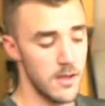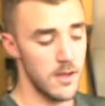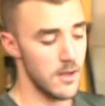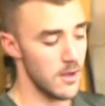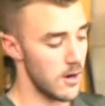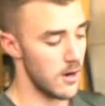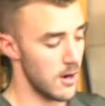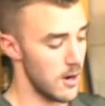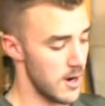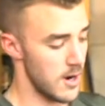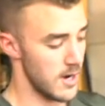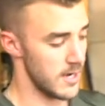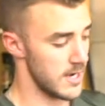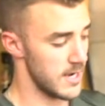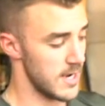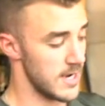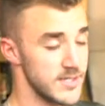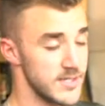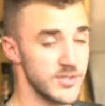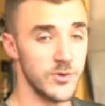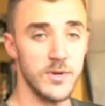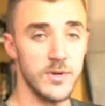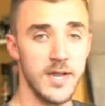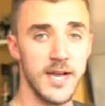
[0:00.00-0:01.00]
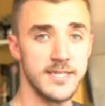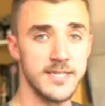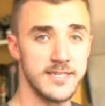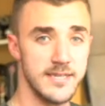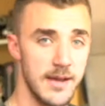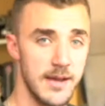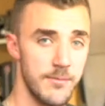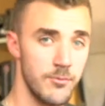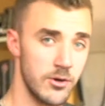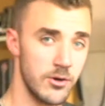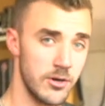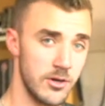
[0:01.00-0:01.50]
All right guys, so next
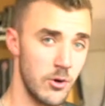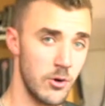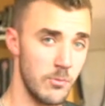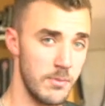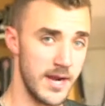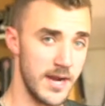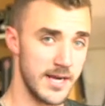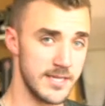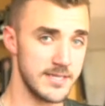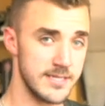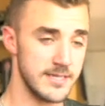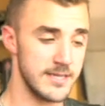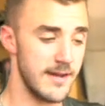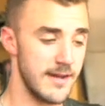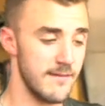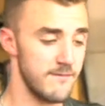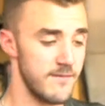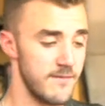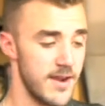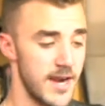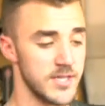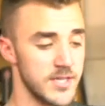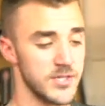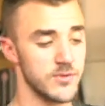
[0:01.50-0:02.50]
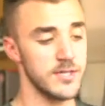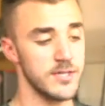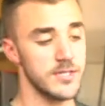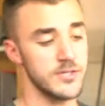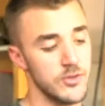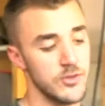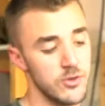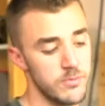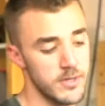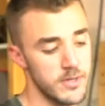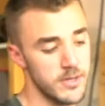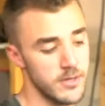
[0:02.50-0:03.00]
up, we're gonna go back to that factory
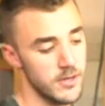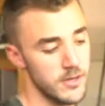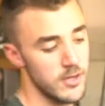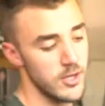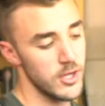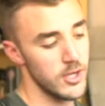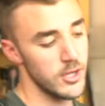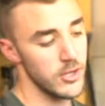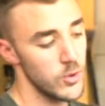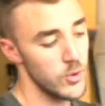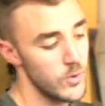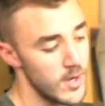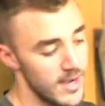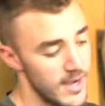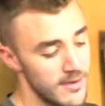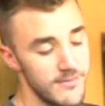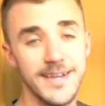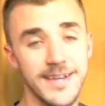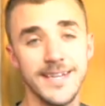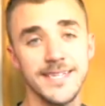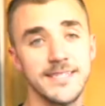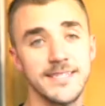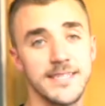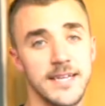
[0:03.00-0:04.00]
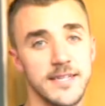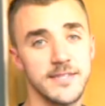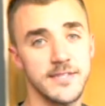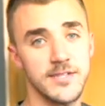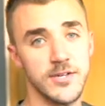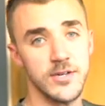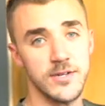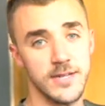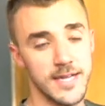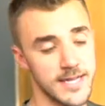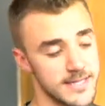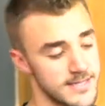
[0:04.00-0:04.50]
tubing. You have a
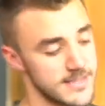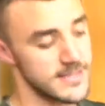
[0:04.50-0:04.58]
sensor that's